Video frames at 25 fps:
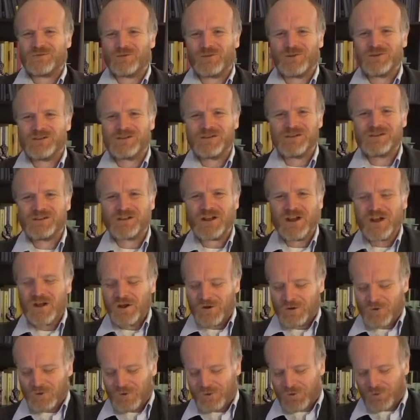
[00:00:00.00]
For instance,
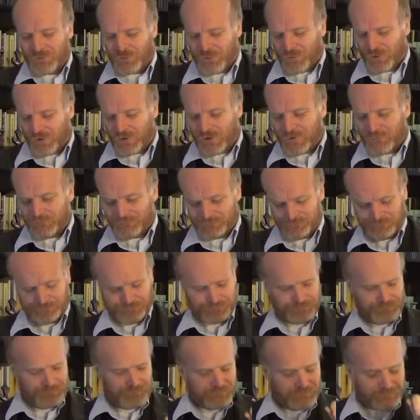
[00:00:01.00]
on the forum
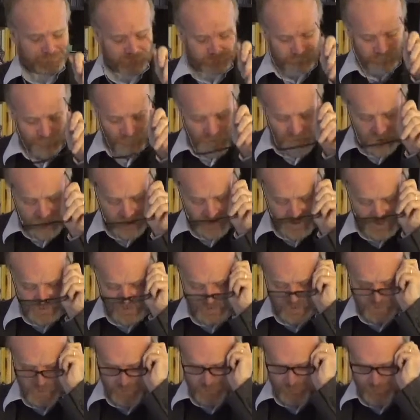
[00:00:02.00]

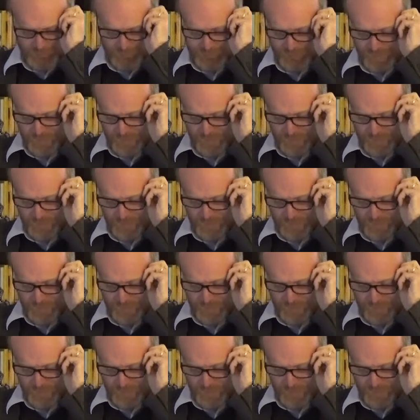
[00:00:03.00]
we